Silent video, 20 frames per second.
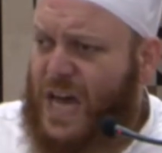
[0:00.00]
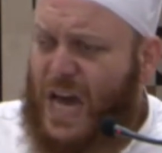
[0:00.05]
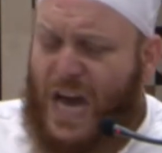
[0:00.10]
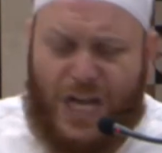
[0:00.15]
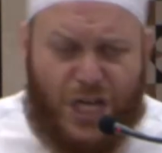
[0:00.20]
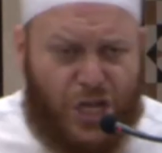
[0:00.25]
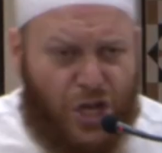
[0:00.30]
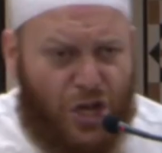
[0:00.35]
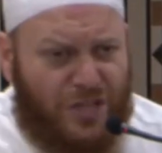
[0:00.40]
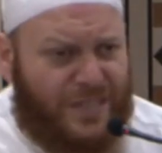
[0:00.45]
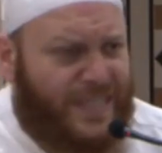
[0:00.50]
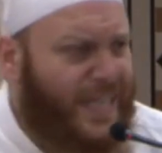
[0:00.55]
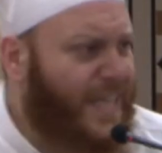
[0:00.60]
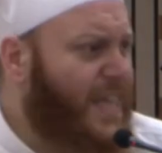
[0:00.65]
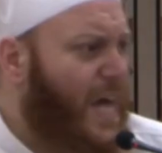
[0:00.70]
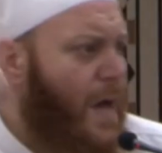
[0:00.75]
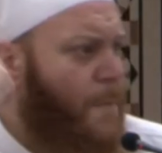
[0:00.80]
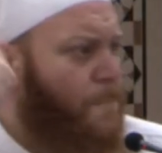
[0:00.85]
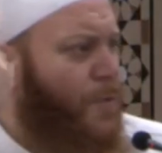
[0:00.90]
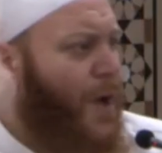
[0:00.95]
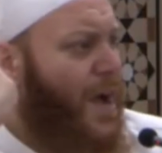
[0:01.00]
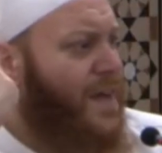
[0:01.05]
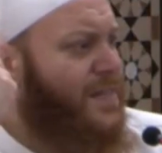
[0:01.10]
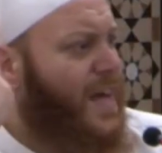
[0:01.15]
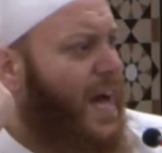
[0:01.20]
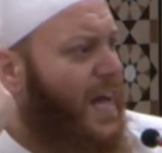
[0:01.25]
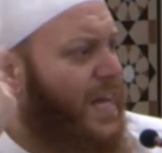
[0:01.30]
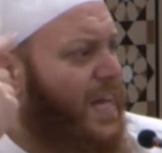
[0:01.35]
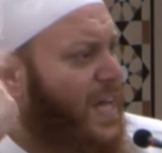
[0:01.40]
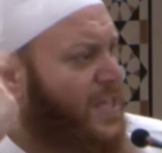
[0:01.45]
and using that brain
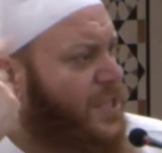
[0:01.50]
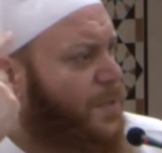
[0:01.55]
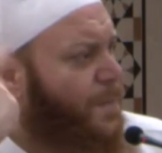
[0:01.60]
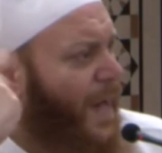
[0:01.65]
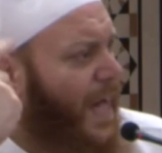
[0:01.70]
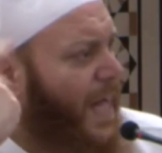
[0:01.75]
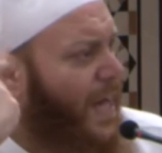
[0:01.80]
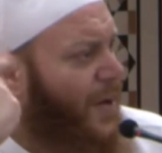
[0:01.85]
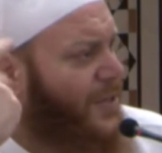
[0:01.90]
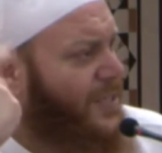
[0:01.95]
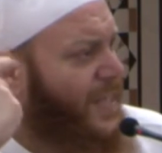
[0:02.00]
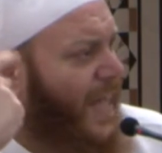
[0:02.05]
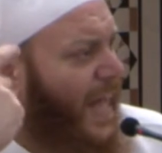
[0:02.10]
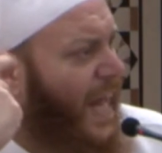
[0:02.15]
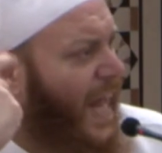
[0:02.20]
that Allah subhanahu wa